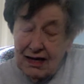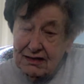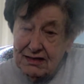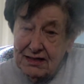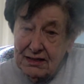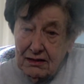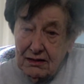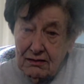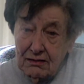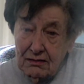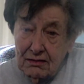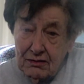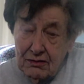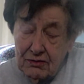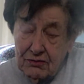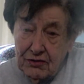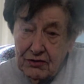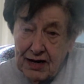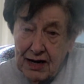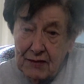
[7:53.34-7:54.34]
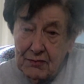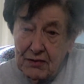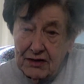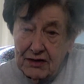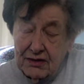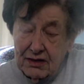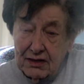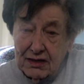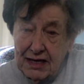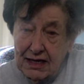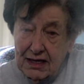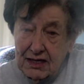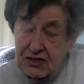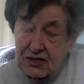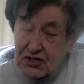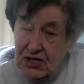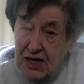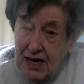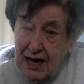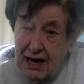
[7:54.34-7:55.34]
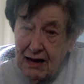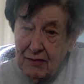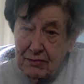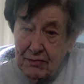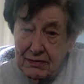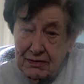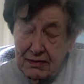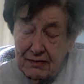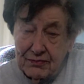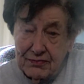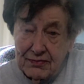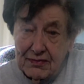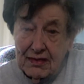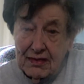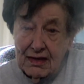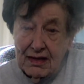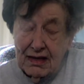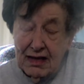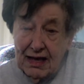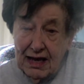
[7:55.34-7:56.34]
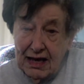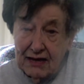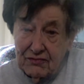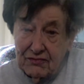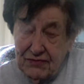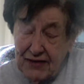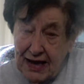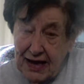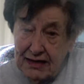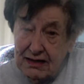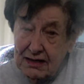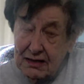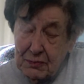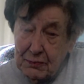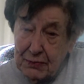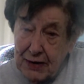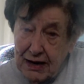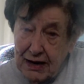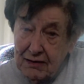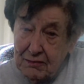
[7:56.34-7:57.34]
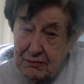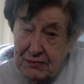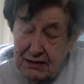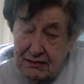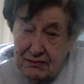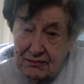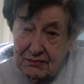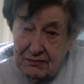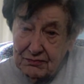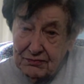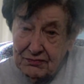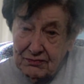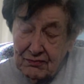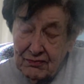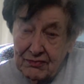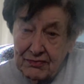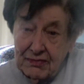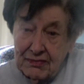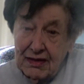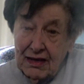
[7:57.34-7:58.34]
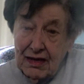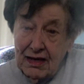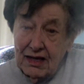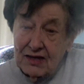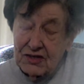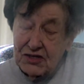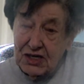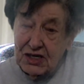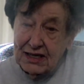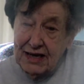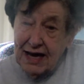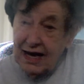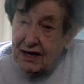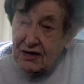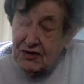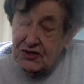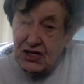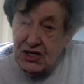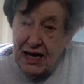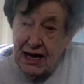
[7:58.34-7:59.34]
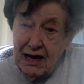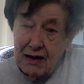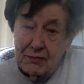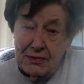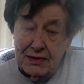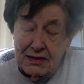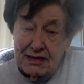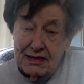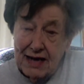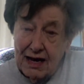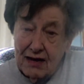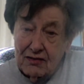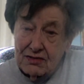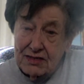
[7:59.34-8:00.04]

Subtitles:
until Grandma could get a job and find an apartment. And she got a job in